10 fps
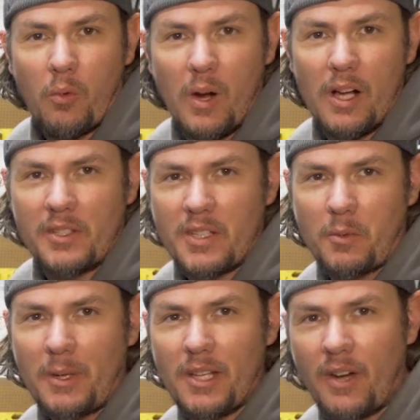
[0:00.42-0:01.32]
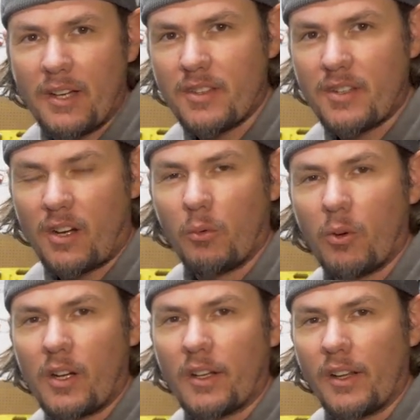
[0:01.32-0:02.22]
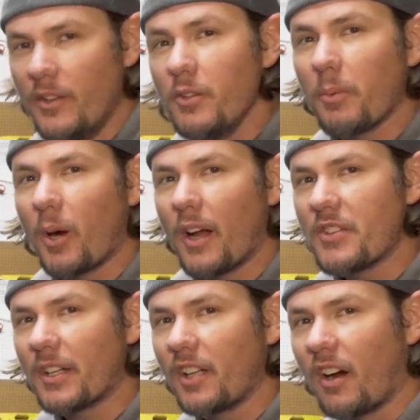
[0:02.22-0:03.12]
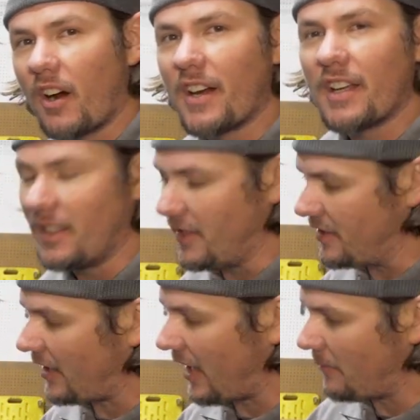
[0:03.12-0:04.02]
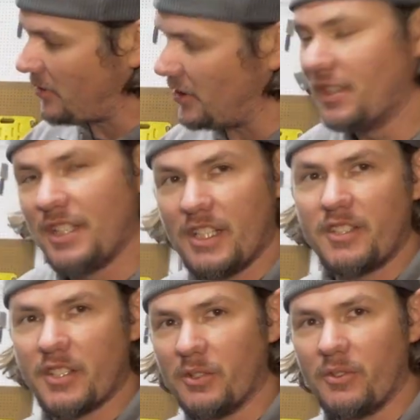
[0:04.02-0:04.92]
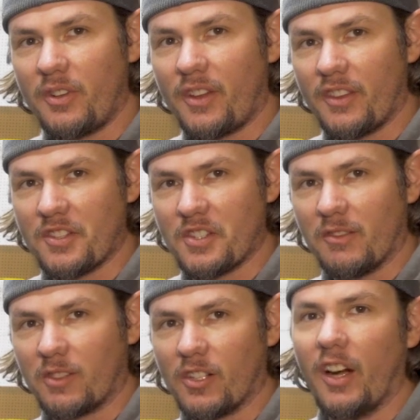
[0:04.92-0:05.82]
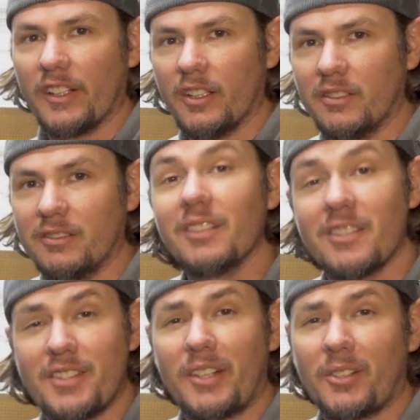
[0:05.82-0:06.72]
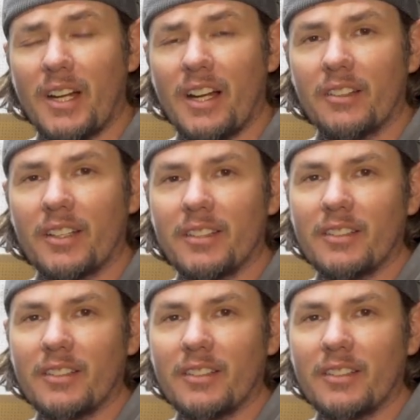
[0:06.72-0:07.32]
Well, since we're getting ready to start work on a new project car, it is time to detune the Silverado. Stick around.